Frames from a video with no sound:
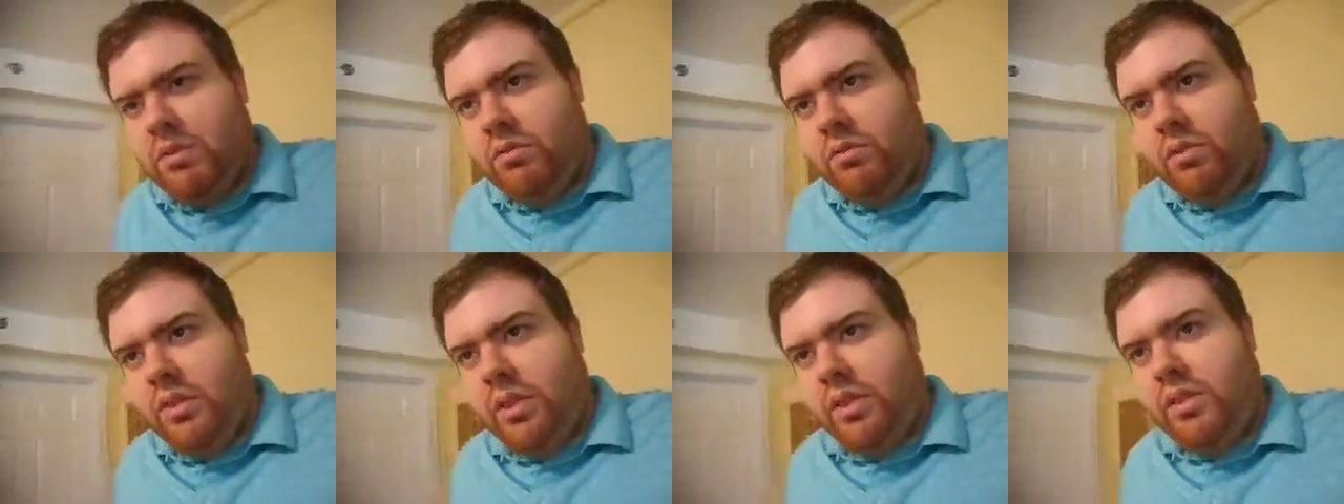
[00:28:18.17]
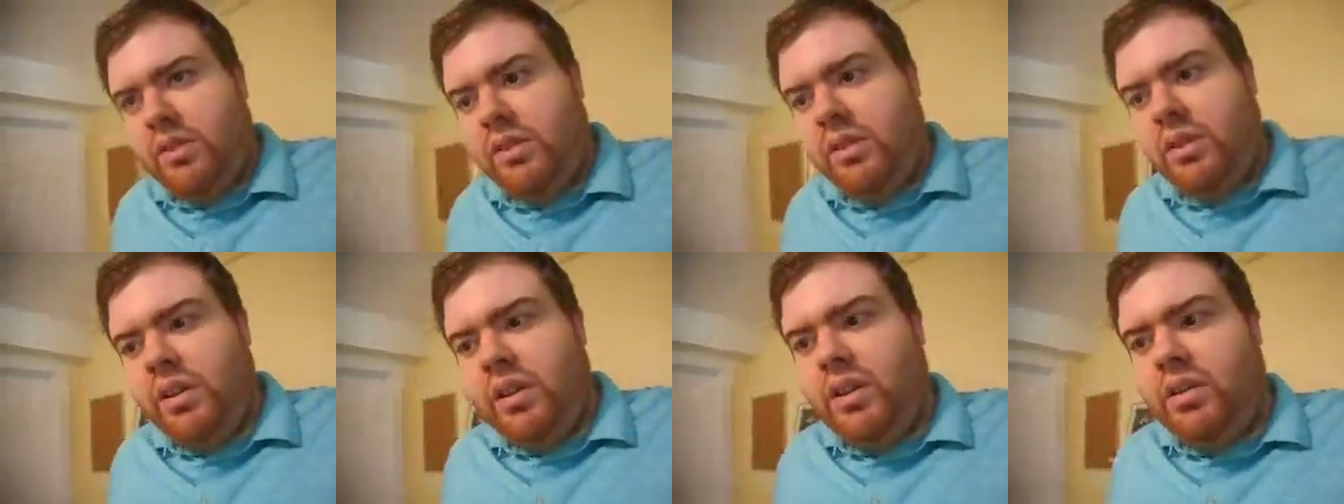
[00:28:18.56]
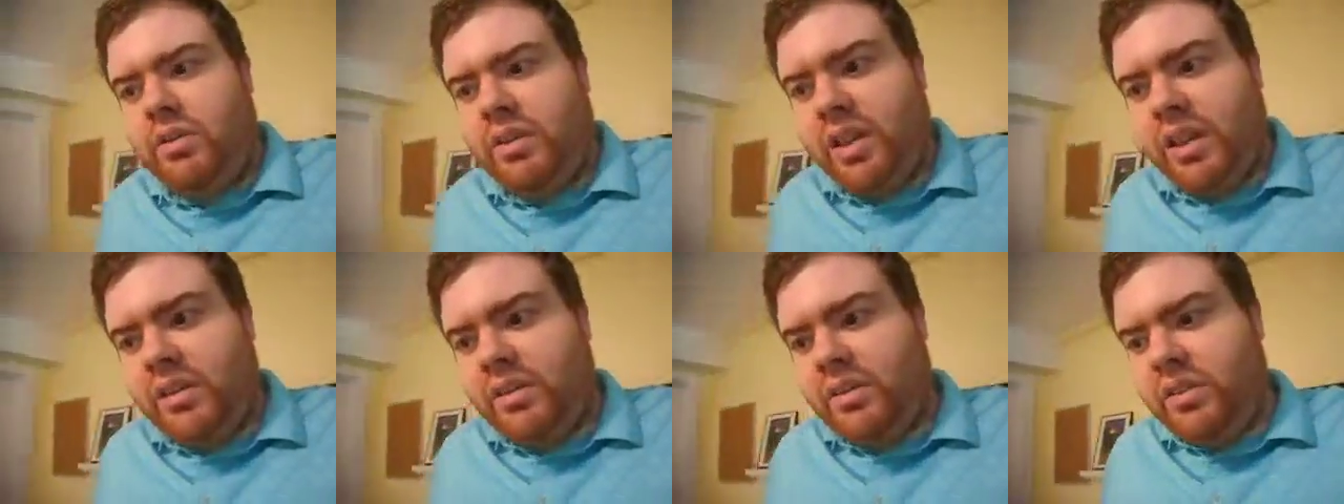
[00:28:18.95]
I want you to know
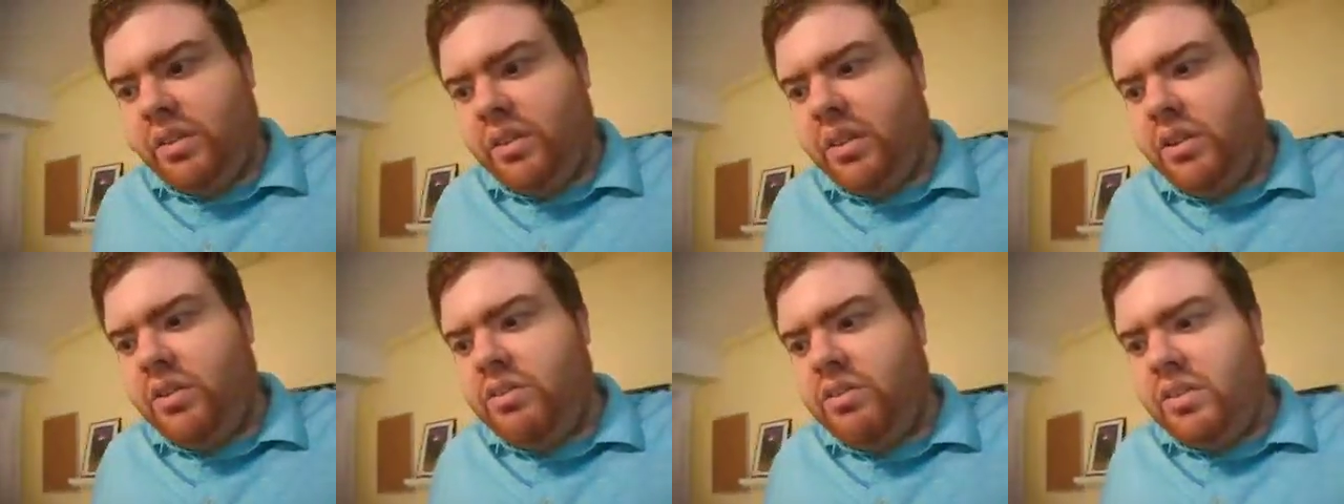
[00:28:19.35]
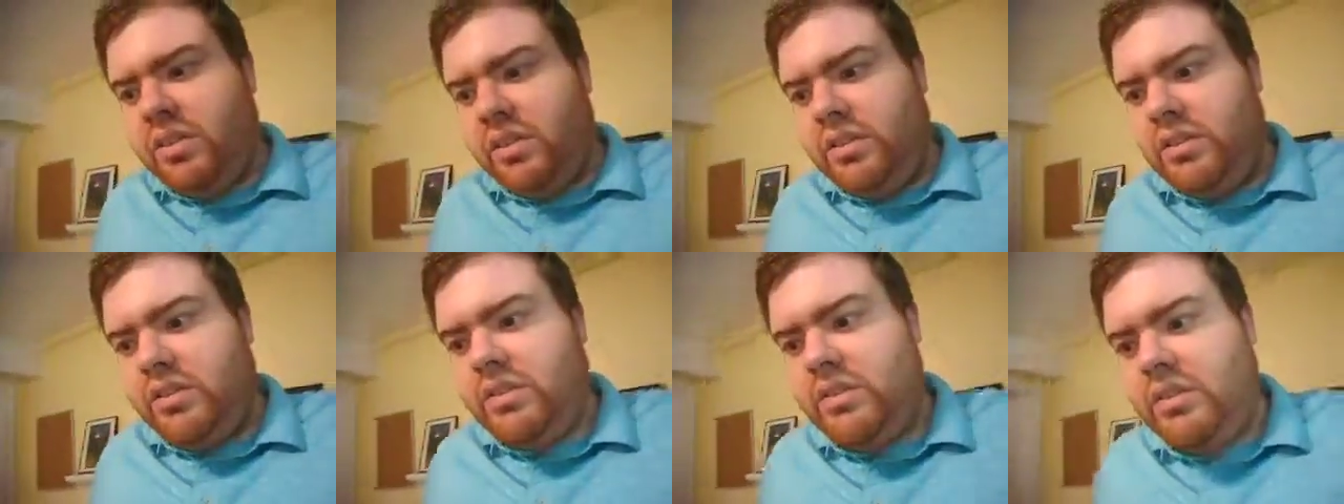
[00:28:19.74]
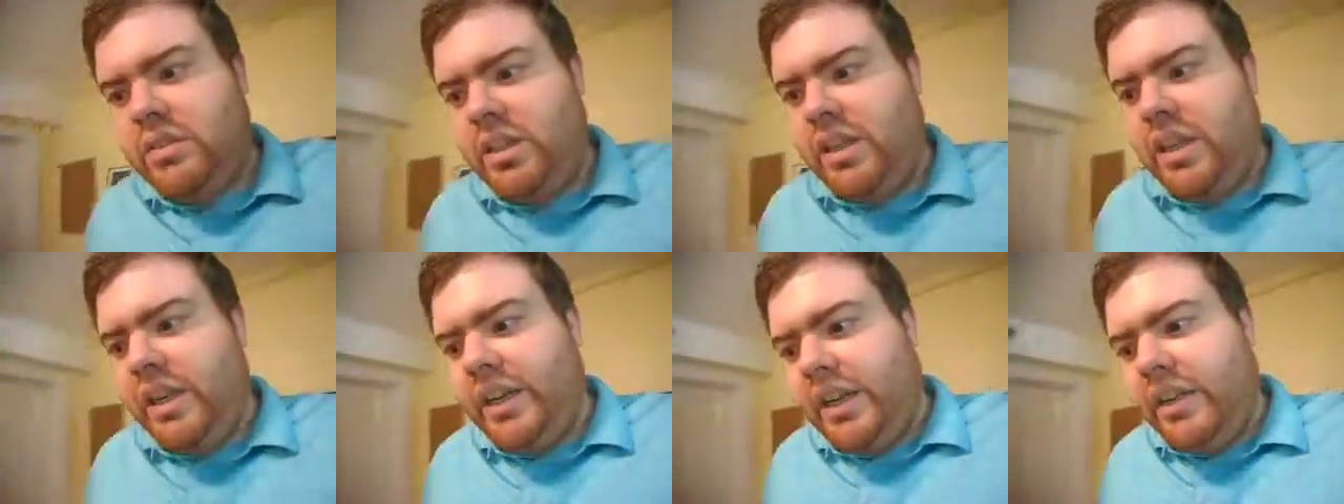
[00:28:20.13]
that,
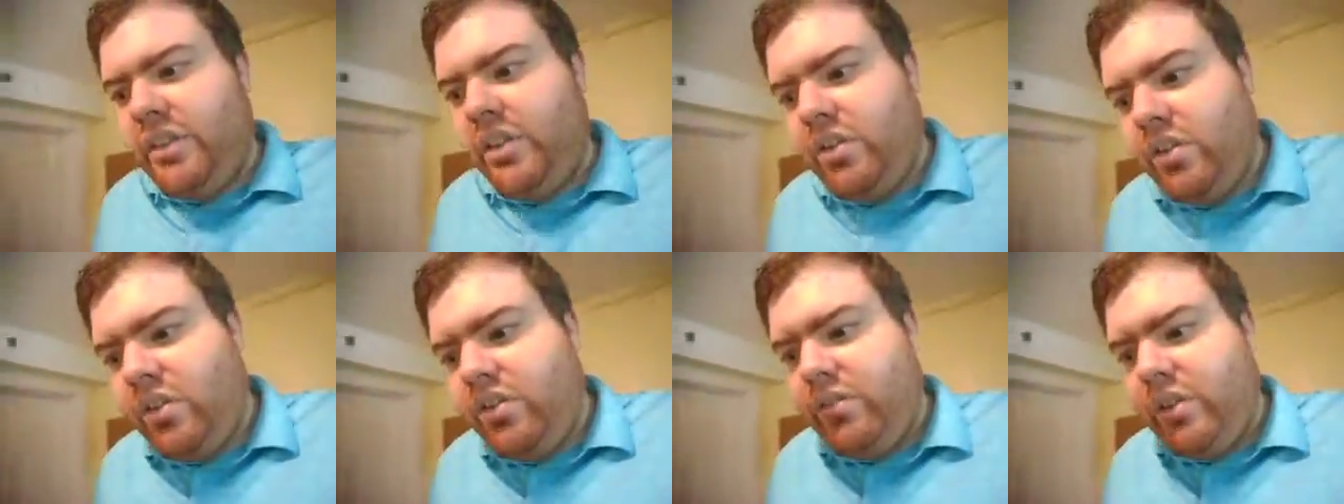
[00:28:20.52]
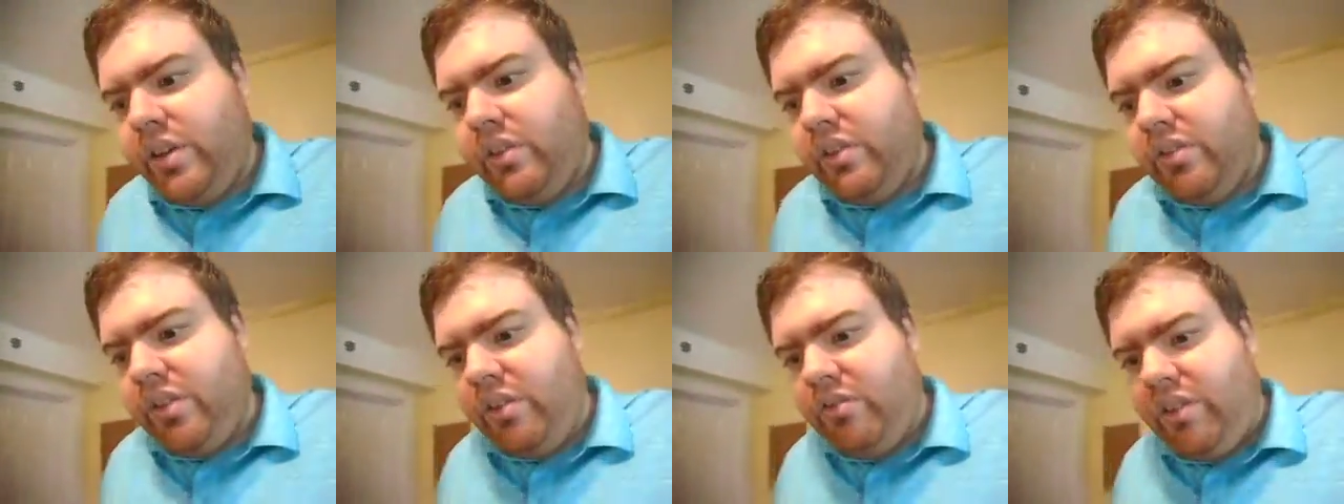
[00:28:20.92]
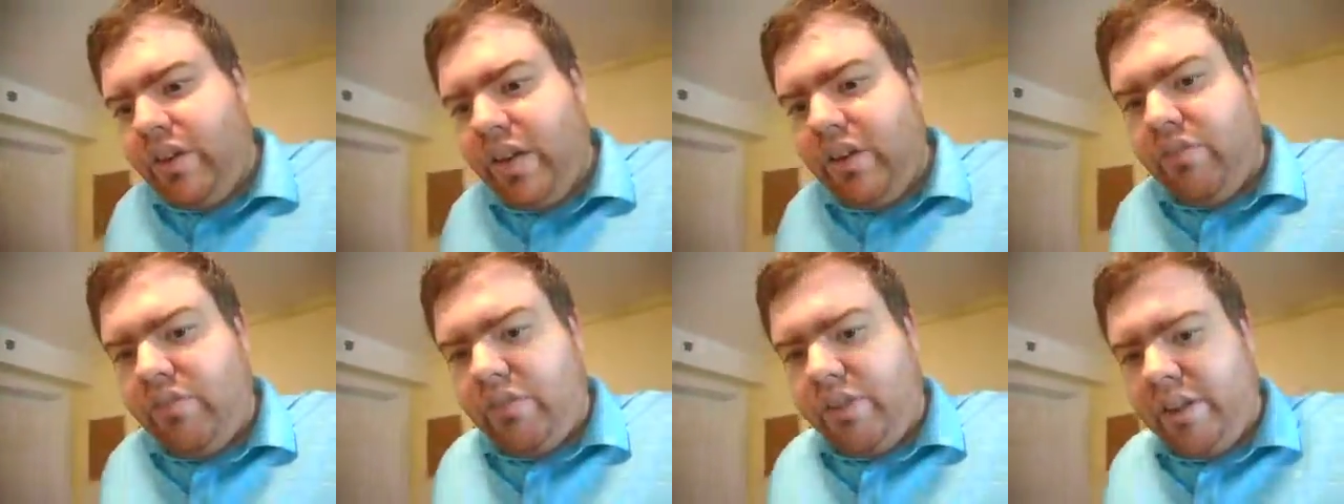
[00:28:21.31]
God has his own interesting
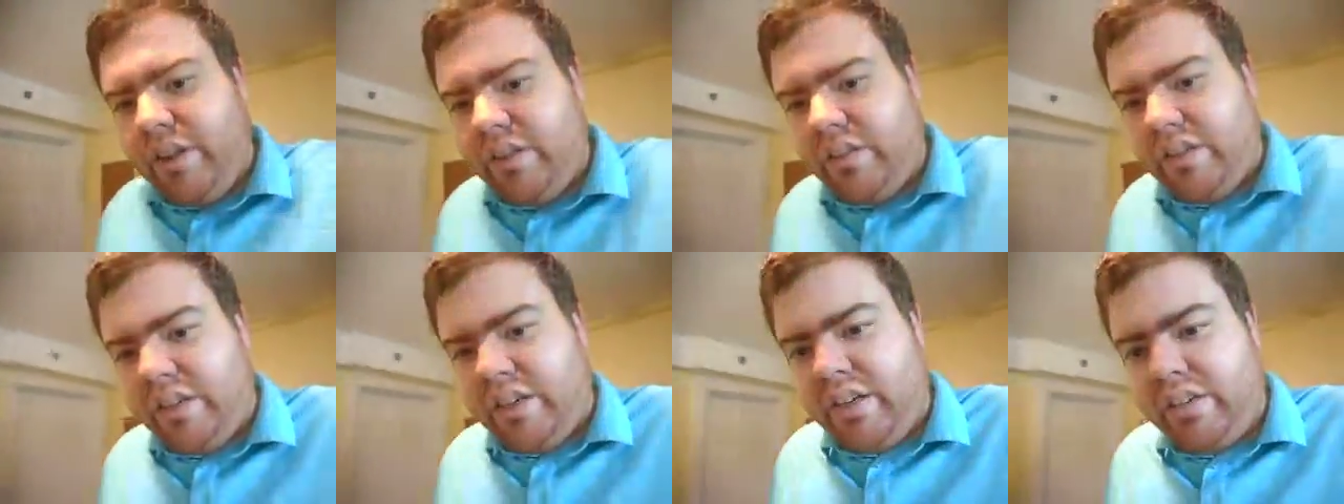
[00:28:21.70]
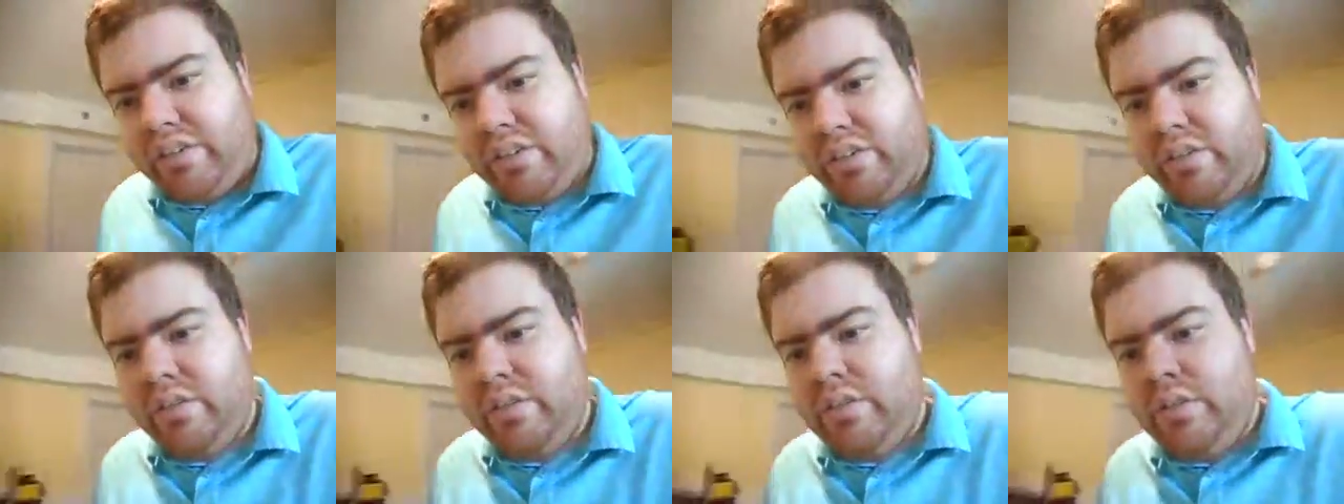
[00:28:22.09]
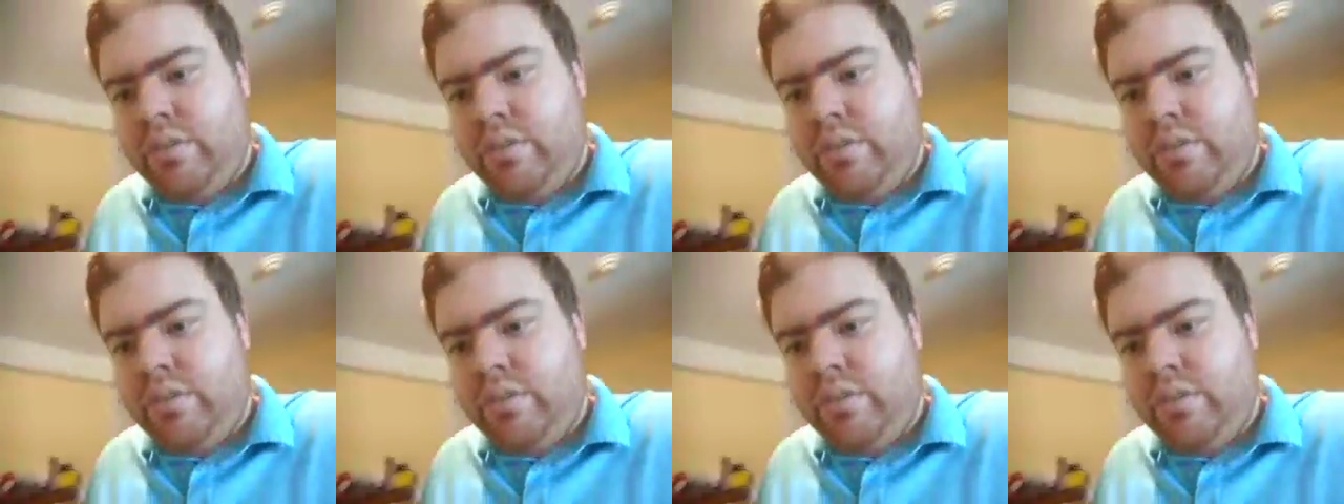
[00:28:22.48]
way of creating things.